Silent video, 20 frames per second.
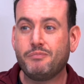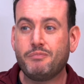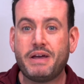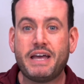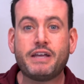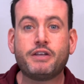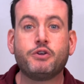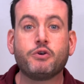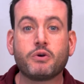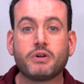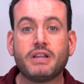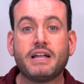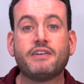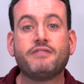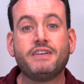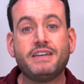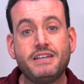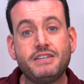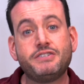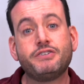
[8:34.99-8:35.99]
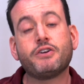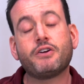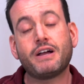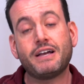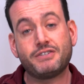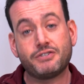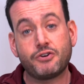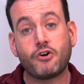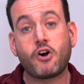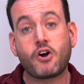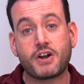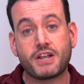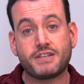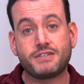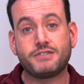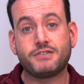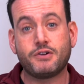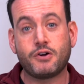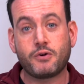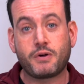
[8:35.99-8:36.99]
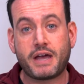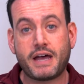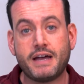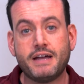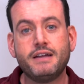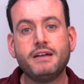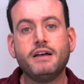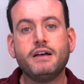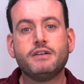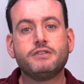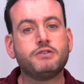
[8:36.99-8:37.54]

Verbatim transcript: make your life easier as an artist, okay?